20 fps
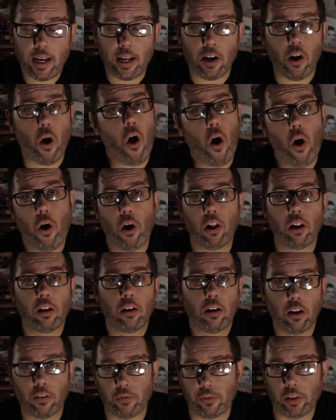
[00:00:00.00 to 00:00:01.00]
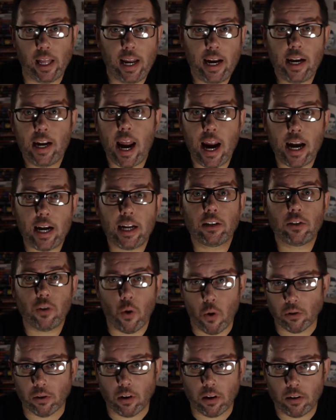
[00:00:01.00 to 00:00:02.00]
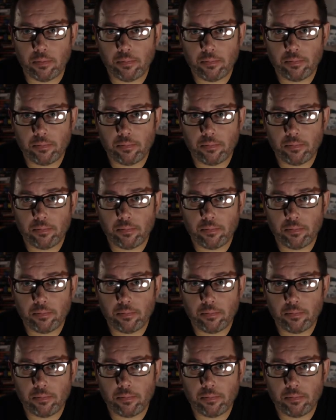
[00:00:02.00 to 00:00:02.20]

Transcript: in all of late 80s horror.